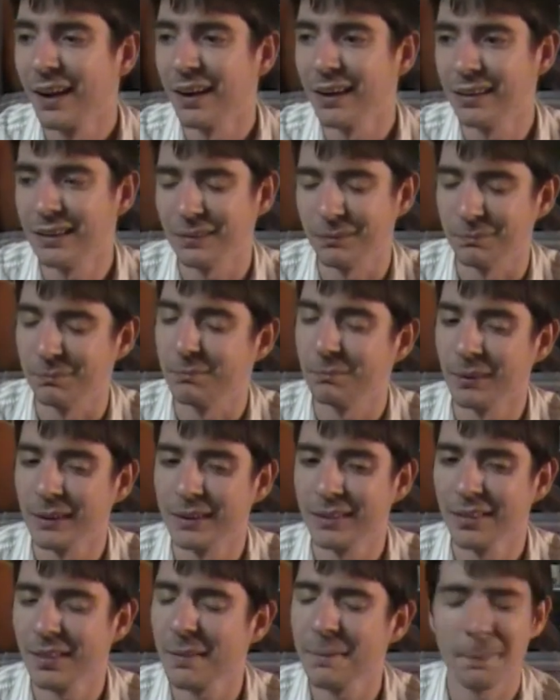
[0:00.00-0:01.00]

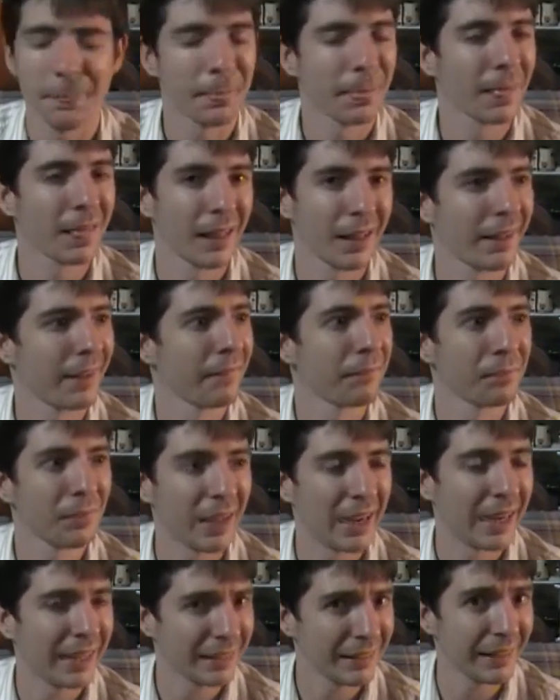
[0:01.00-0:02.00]

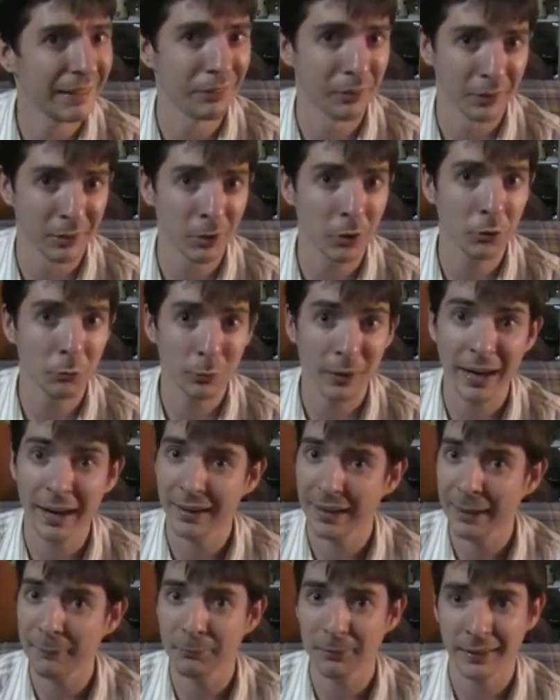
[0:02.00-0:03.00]
The clues were
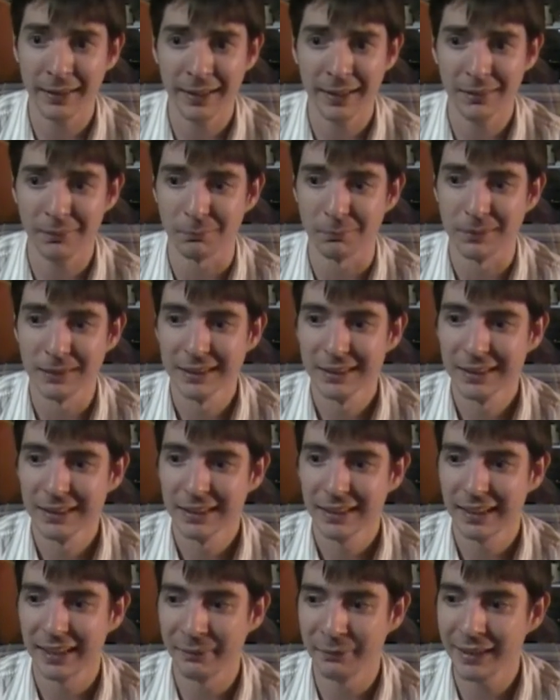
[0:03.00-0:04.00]
adding up to him.
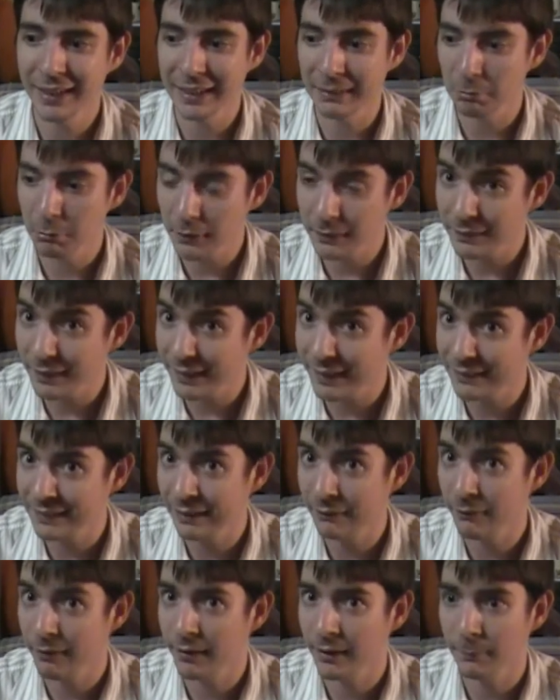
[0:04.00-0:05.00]
And it looks like he's
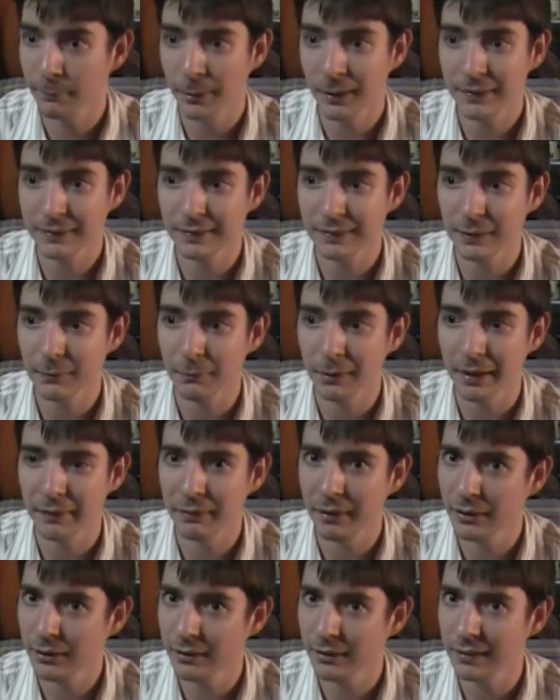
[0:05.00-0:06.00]
getting ready to bust him,
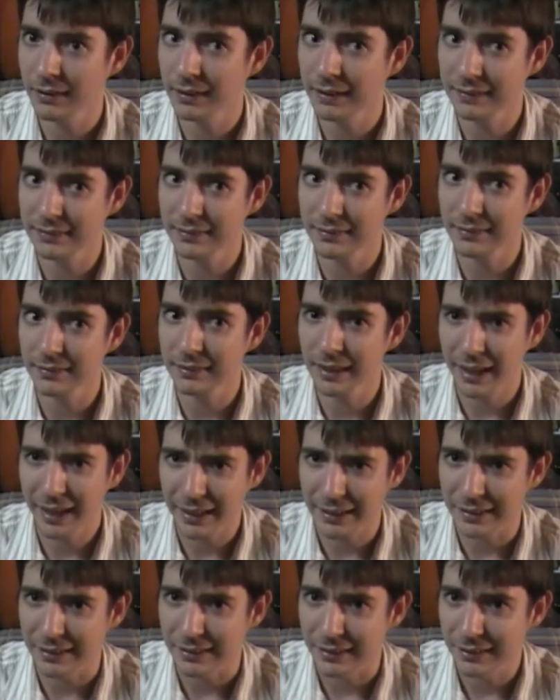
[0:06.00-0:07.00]
and then he's
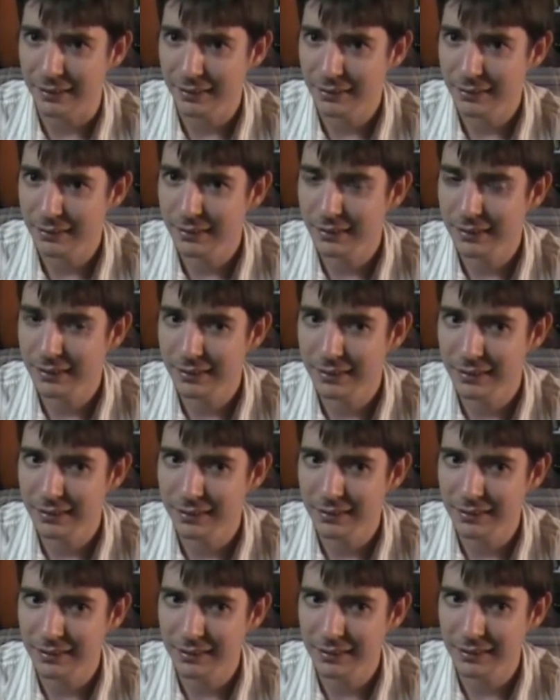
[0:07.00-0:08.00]
dead.
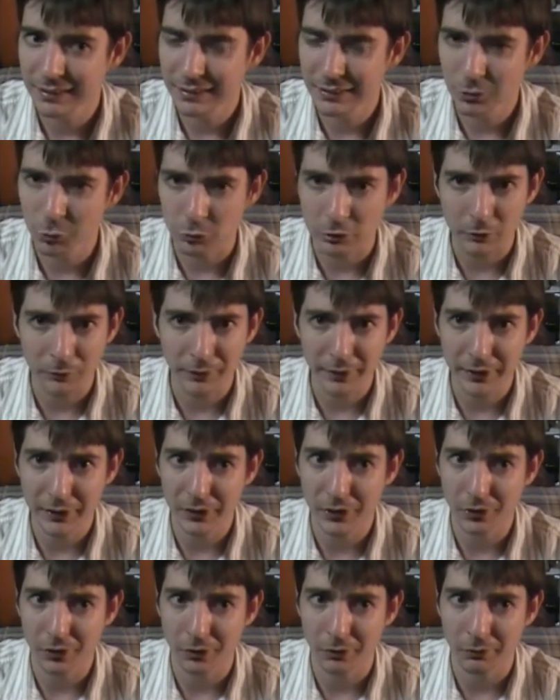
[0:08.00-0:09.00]
To
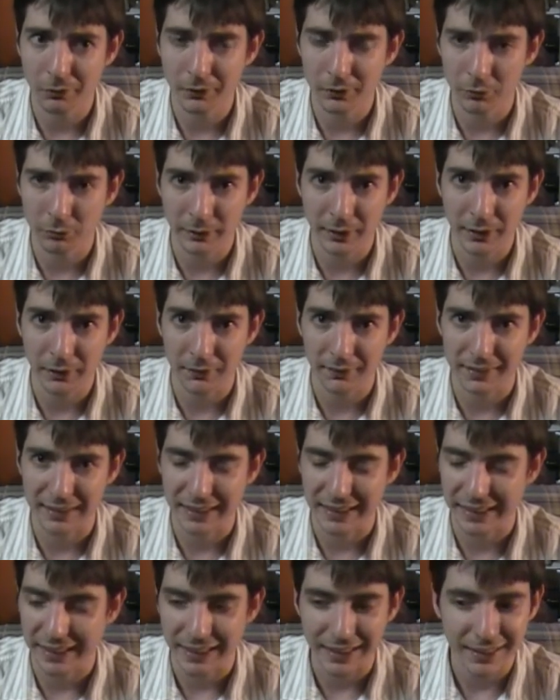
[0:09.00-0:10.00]
reveal this Reynolds
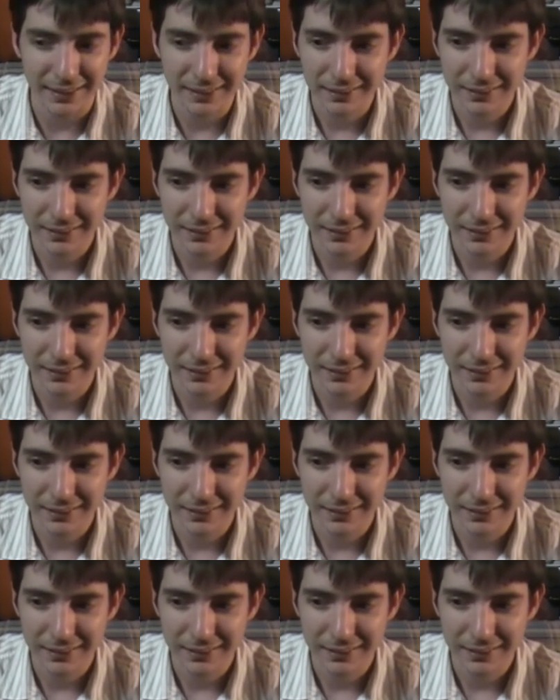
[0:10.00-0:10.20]
guy.